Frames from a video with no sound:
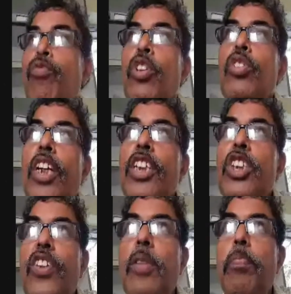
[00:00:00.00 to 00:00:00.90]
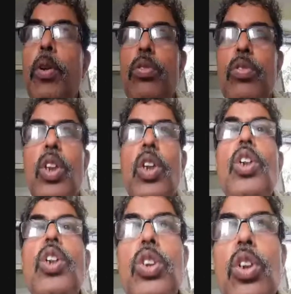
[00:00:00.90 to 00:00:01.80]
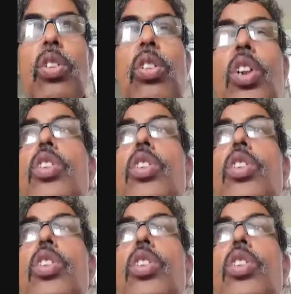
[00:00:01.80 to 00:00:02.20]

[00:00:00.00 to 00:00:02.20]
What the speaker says: So that is very important. So